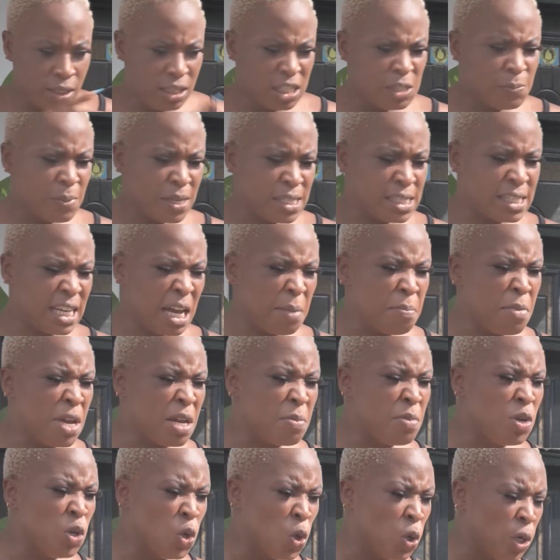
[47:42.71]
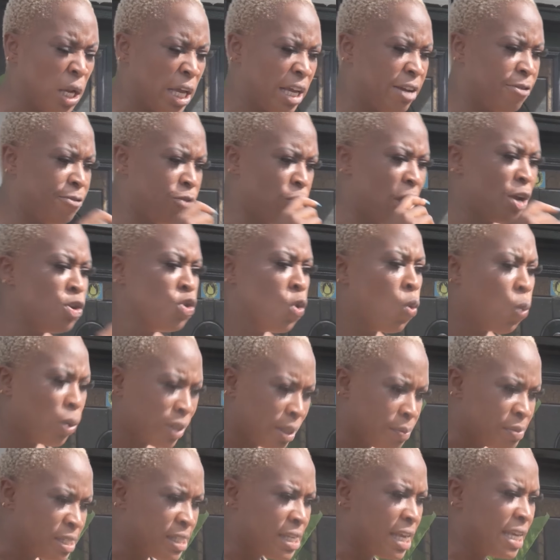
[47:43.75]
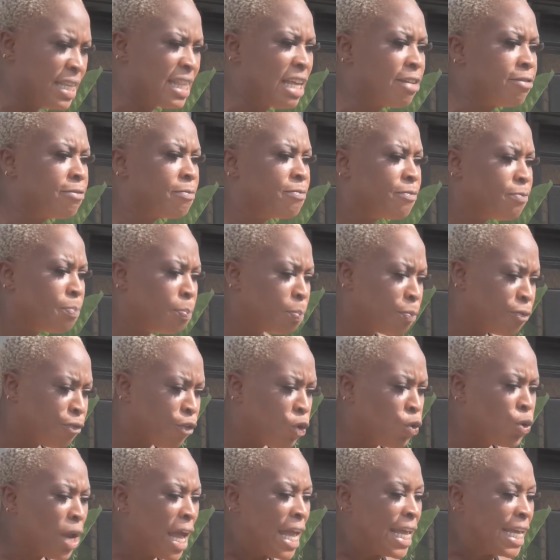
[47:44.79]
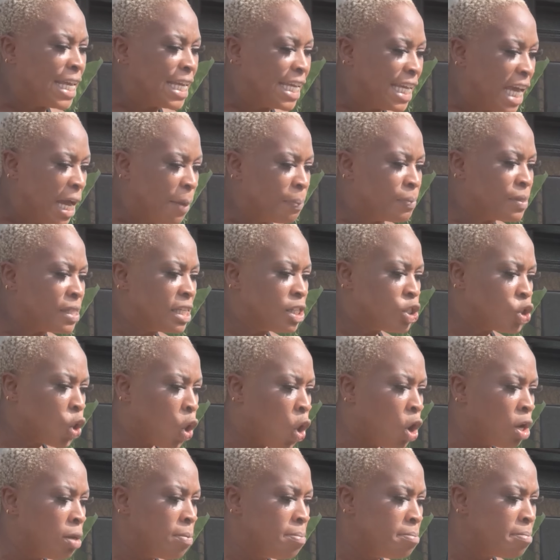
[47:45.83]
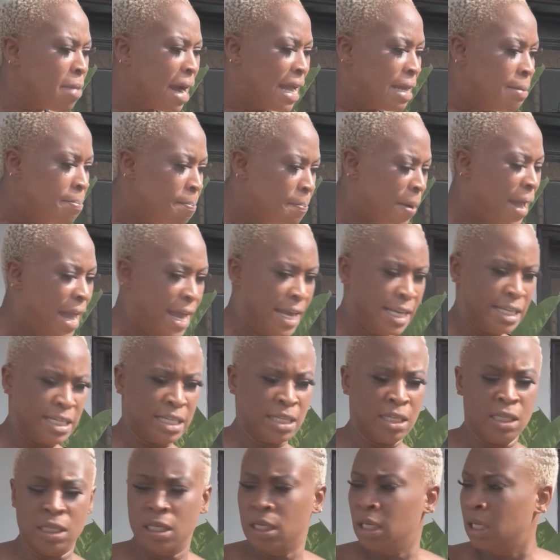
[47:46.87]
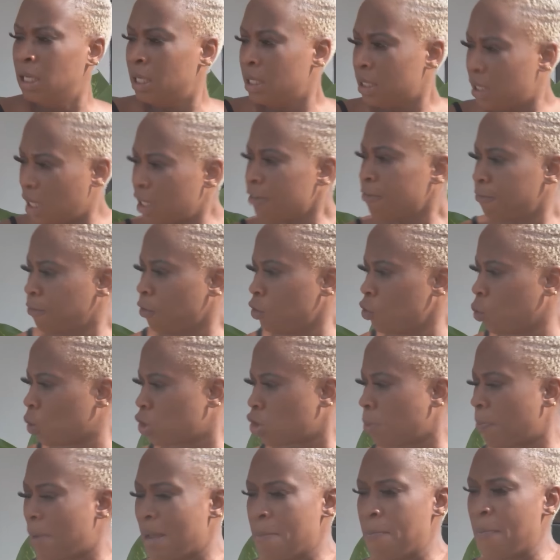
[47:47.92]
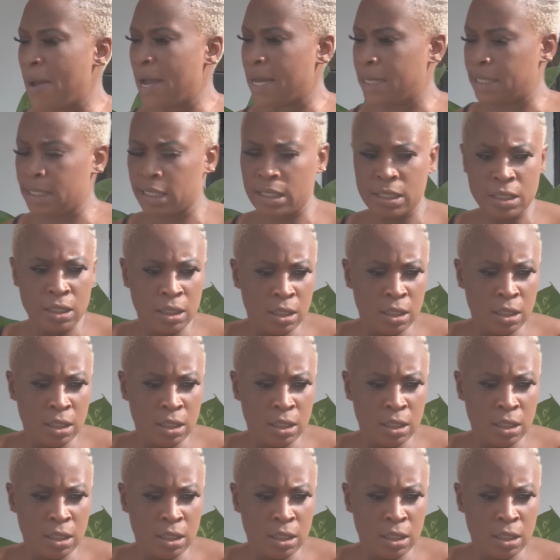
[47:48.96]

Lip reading: This person can make me look like a fool. I know what I'm saying. That phone, I kept it on my bed. That phone was on my bed.